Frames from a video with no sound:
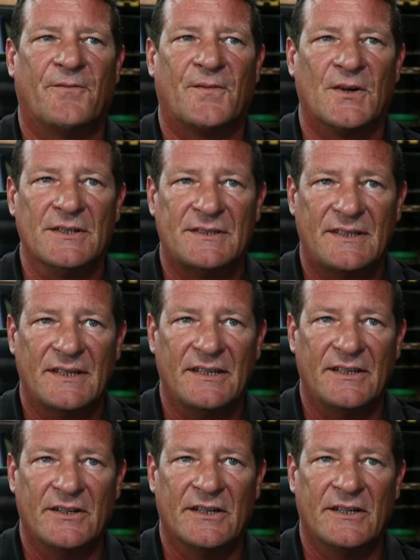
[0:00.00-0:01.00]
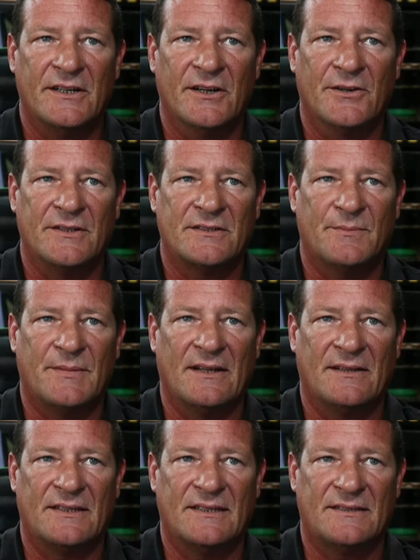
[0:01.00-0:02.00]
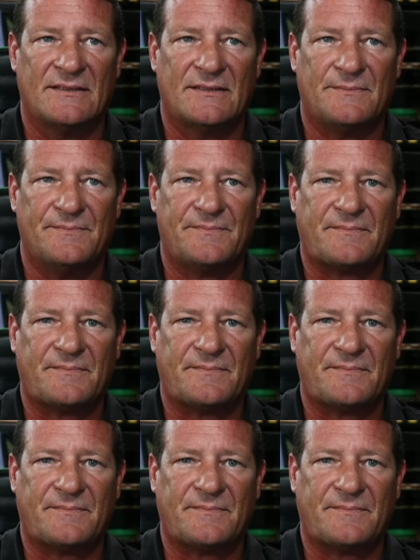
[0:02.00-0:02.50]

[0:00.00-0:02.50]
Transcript: the first thing you're going to notice about this,